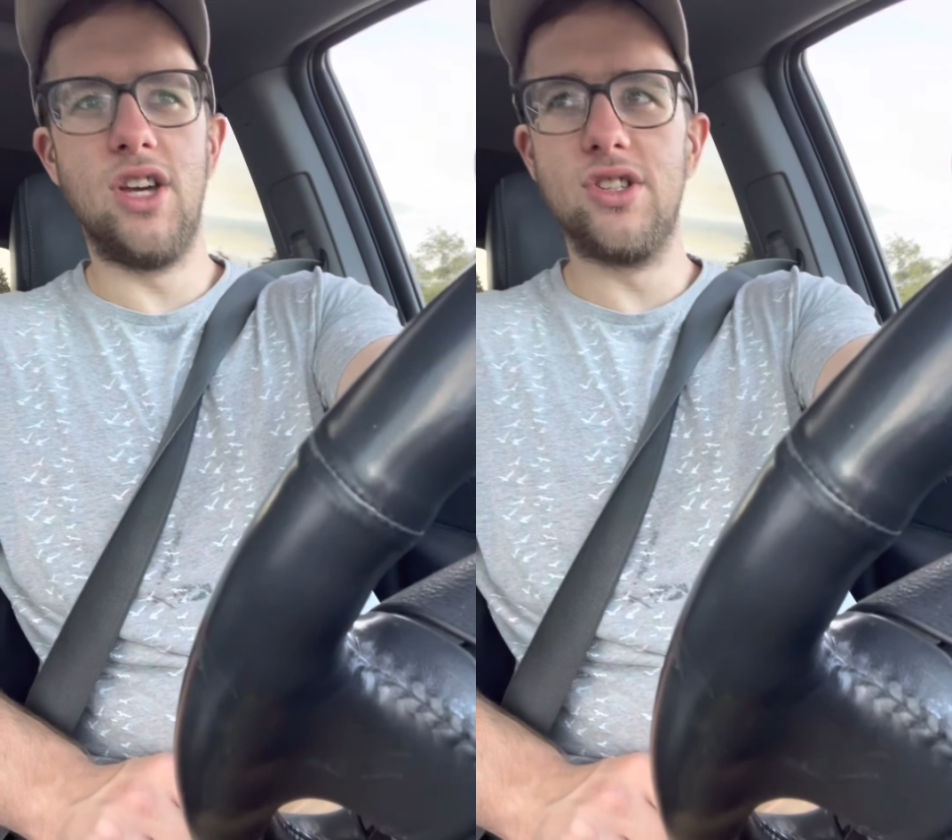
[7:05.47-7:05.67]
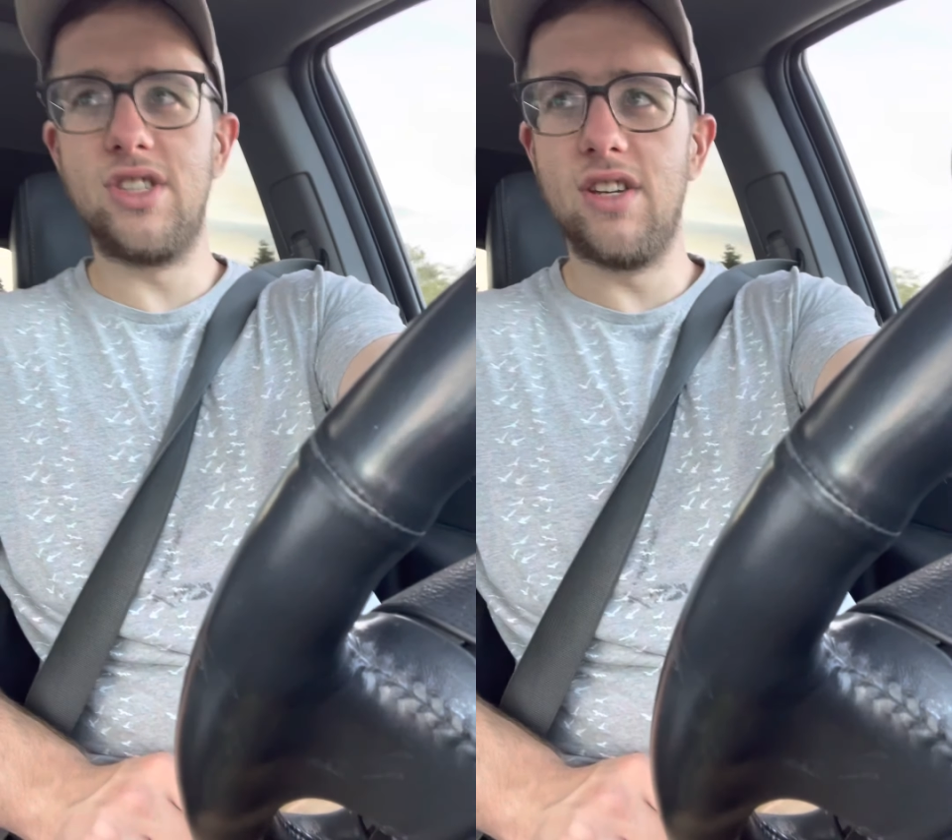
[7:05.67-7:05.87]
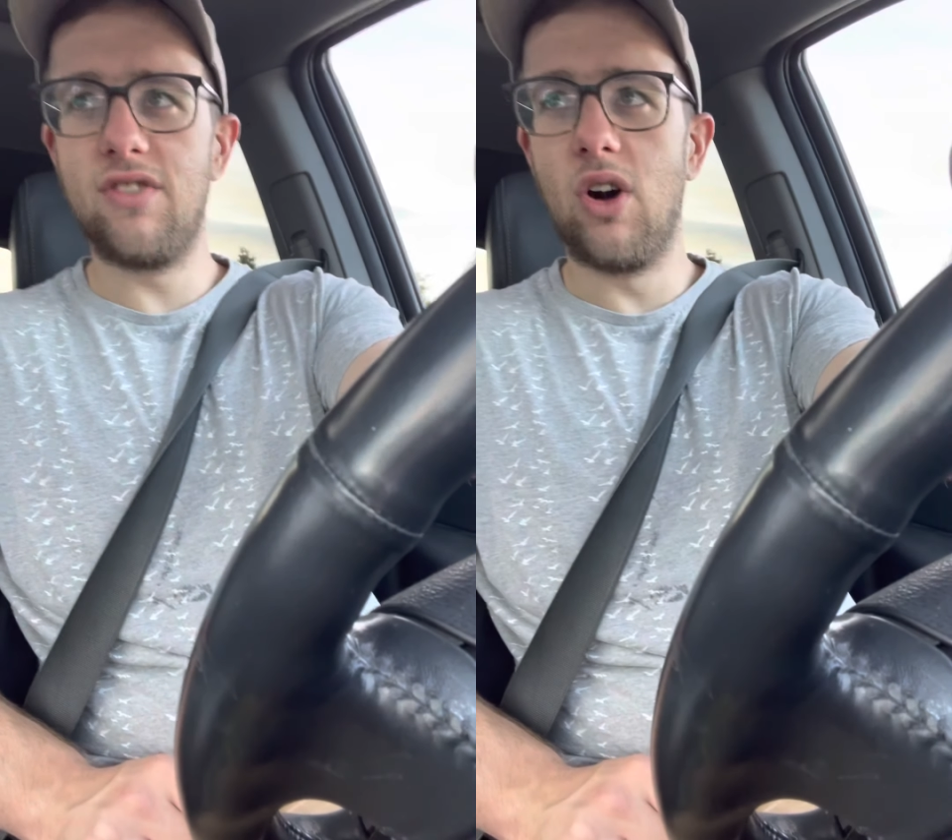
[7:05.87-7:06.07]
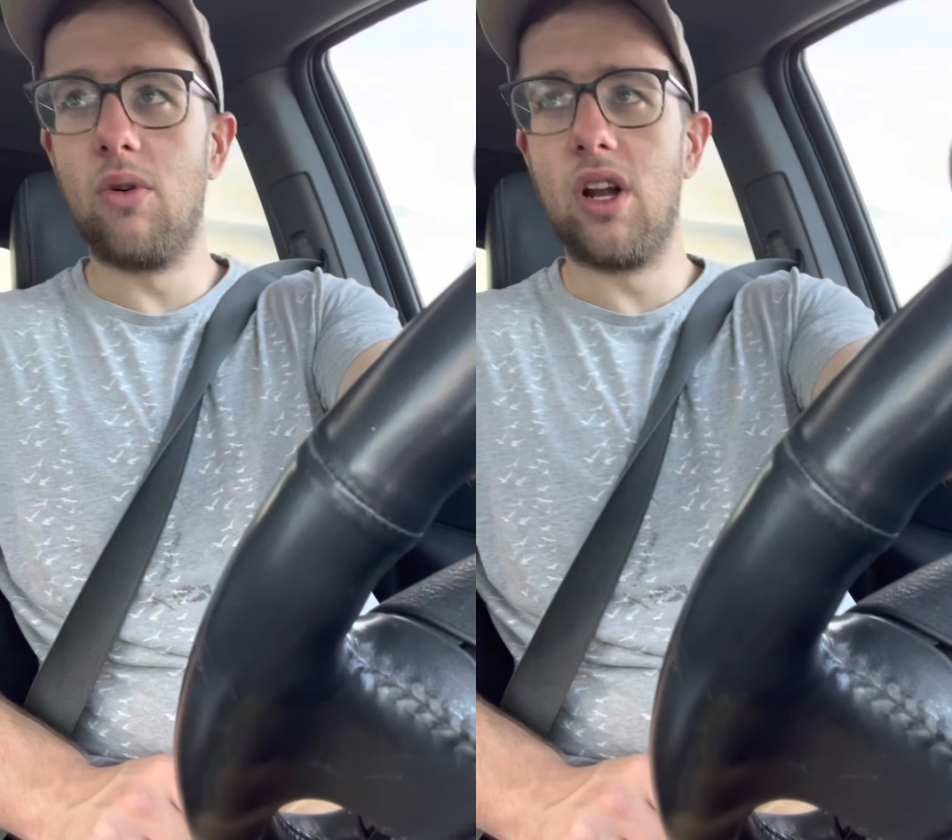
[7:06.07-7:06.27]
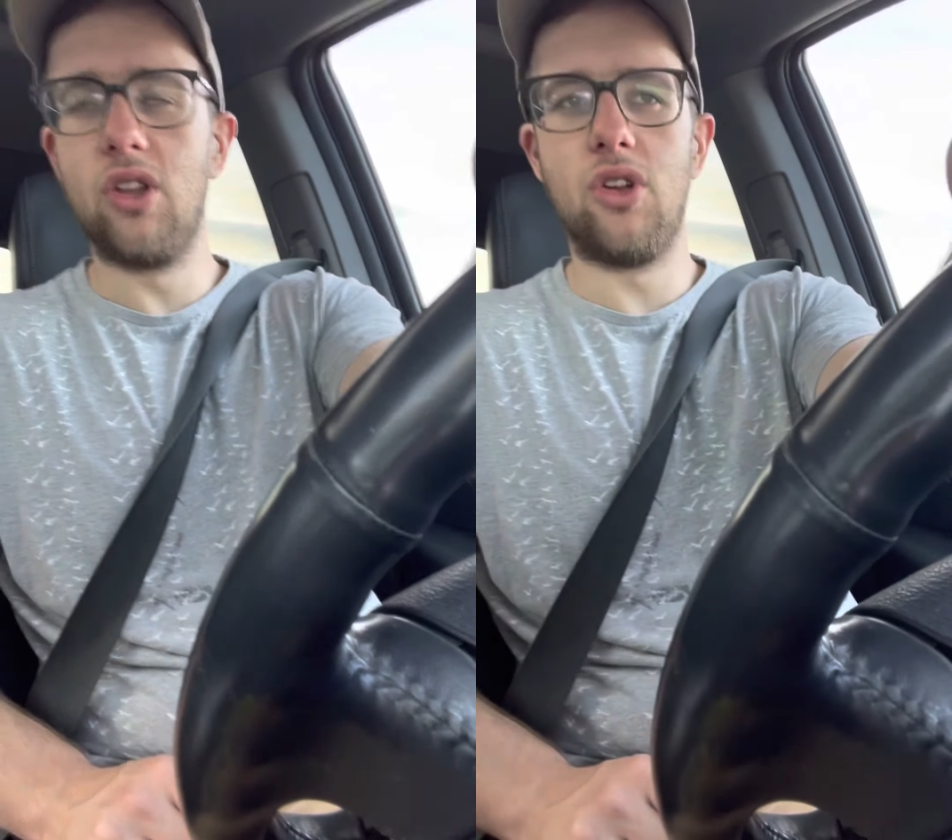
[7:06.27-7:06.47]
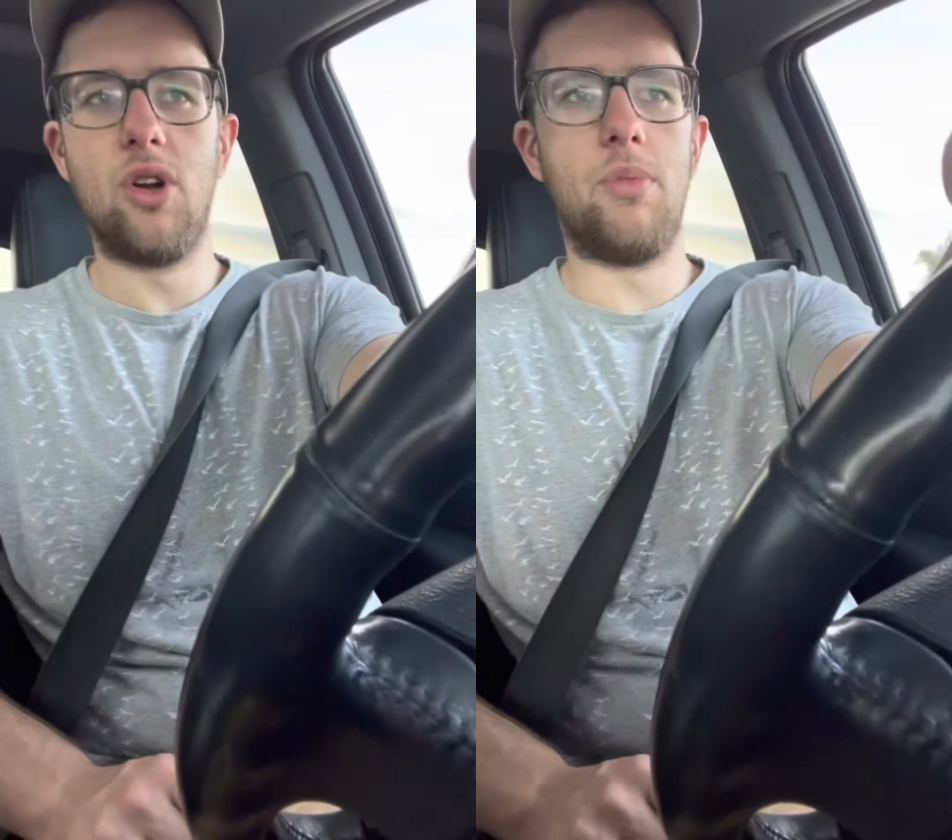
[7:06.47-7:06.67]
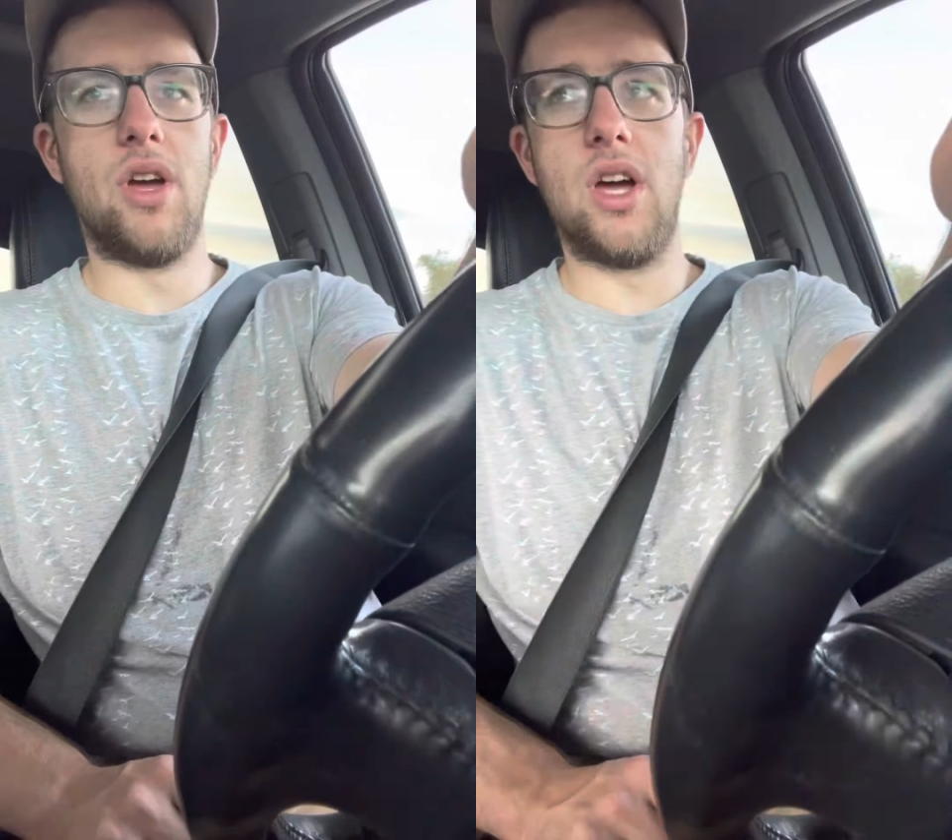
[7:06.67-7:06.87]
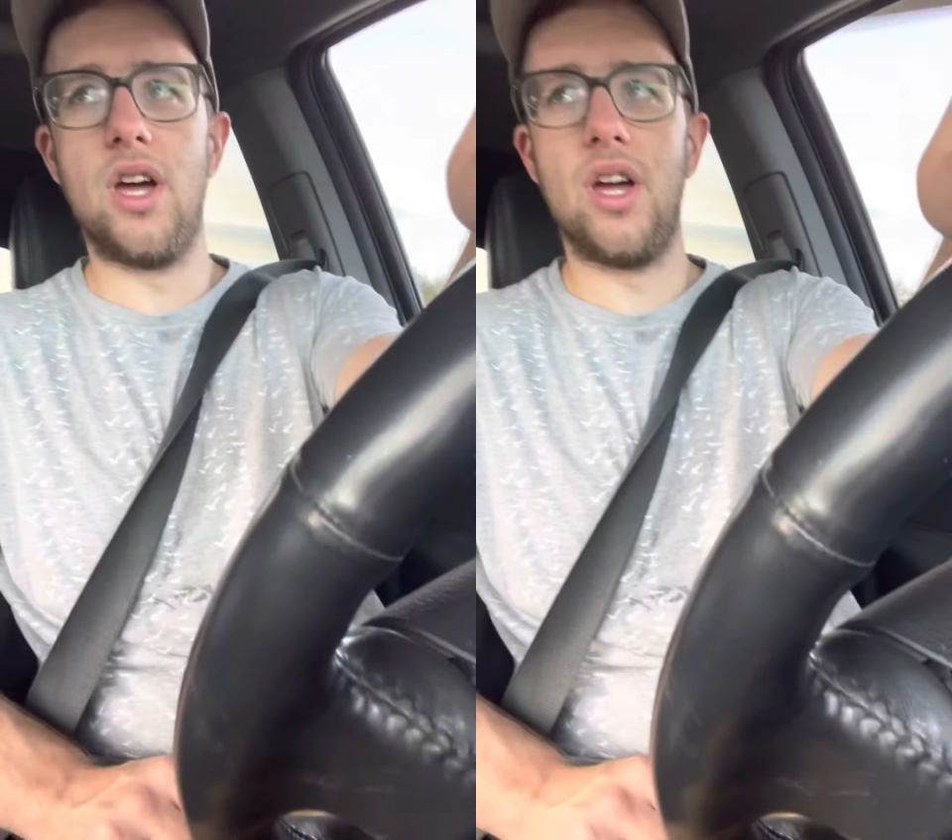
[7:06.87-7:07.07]
guilty of going a little
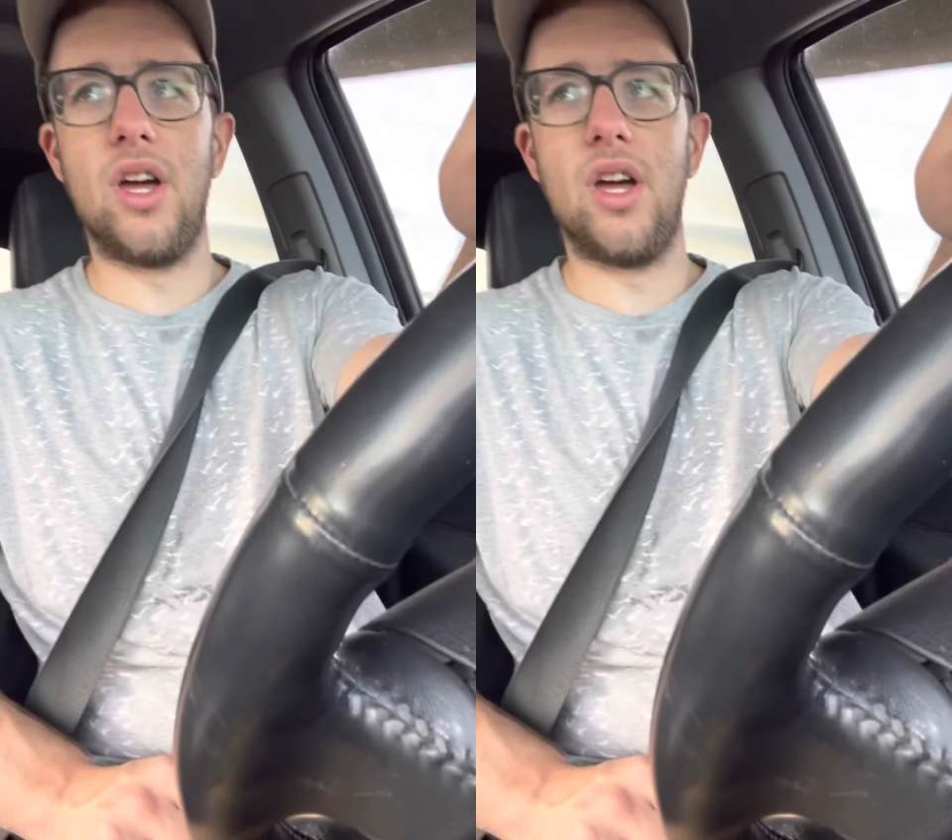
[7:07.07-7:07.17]
bit